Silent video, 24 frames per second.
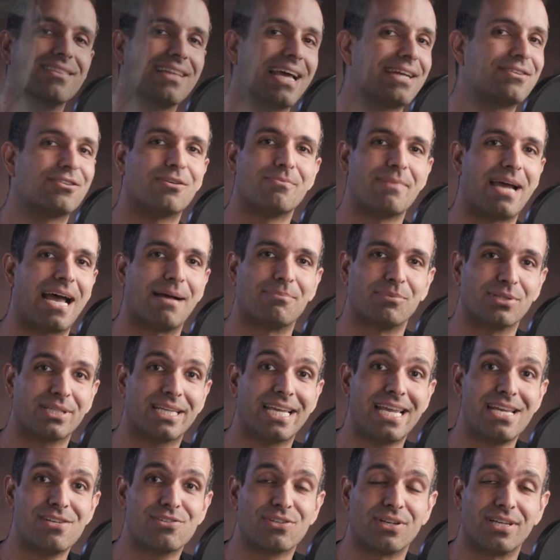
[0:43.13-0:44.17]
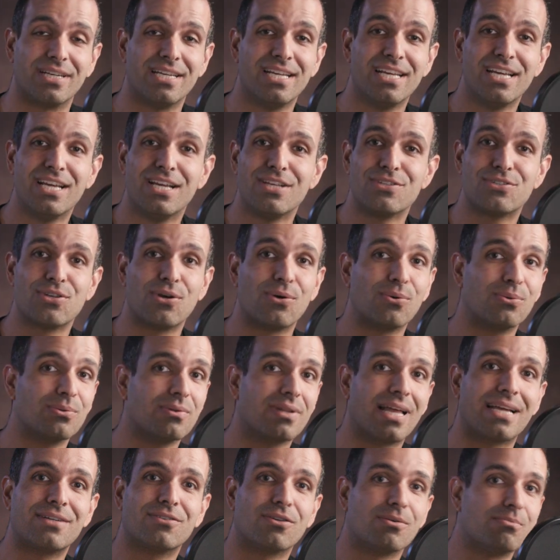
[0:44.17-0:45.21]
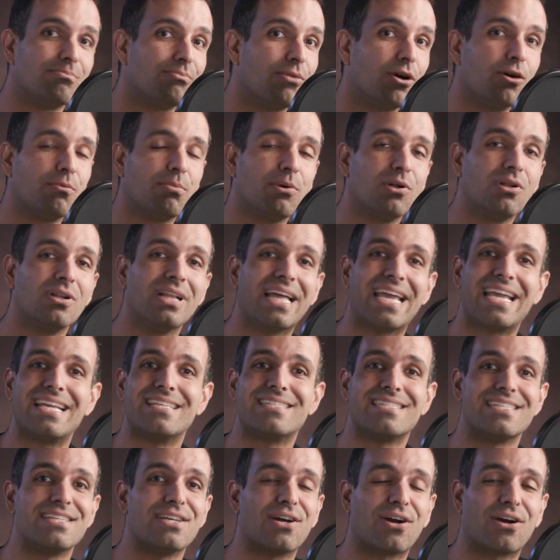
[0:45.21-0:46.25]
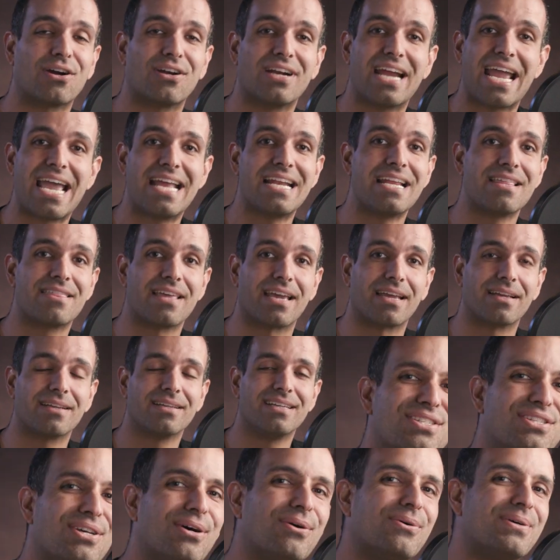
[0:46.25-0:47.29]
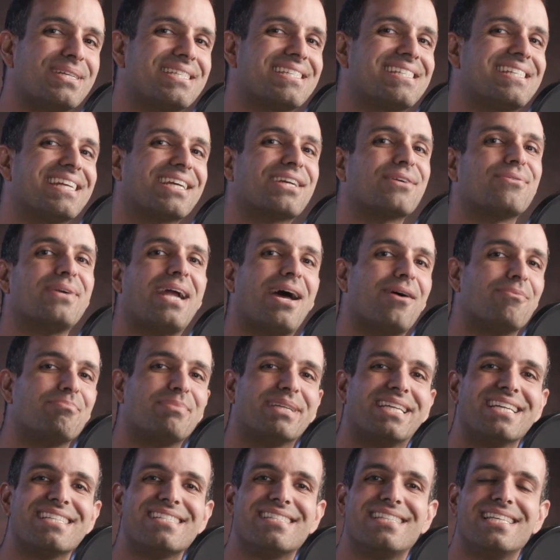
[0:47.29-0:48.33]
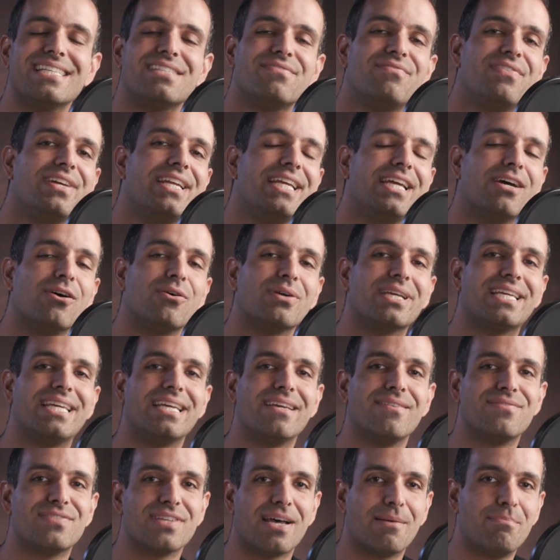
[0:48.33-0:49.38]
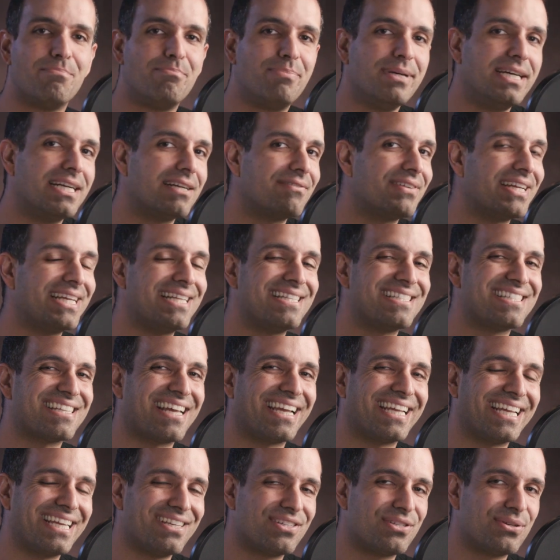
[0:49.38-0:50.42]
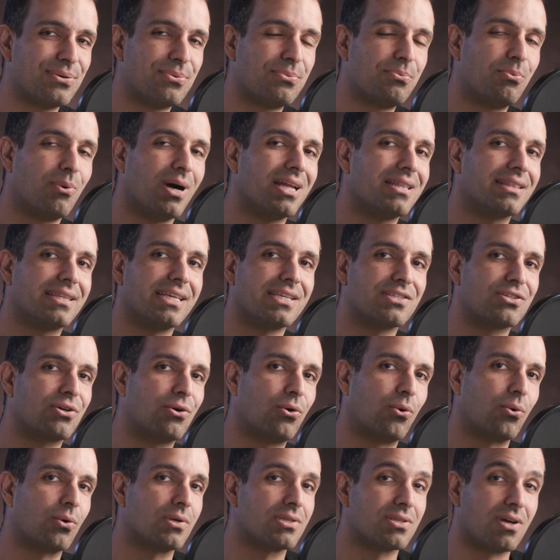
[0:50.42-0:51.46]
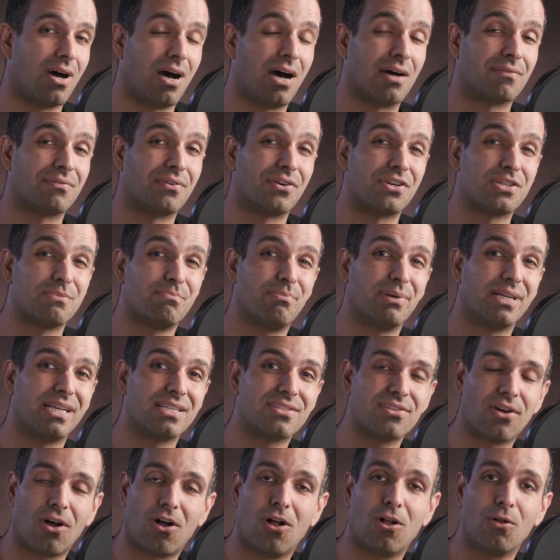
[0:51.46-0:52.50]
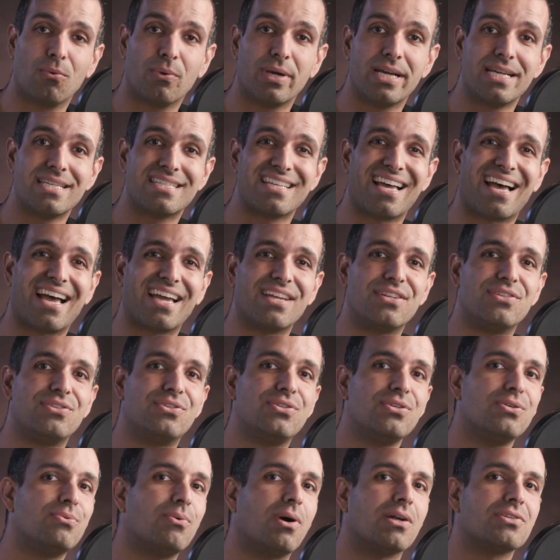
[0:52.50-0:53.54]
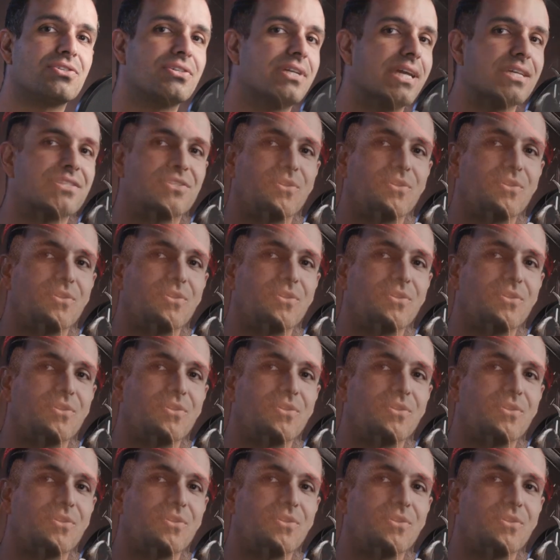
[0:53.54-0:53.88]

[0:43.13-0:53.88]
Lightroom application. So Lightroom Mobile, ACR, anything. So stick around because this video gives a bit of insight into what this course offers. But as always, I do want you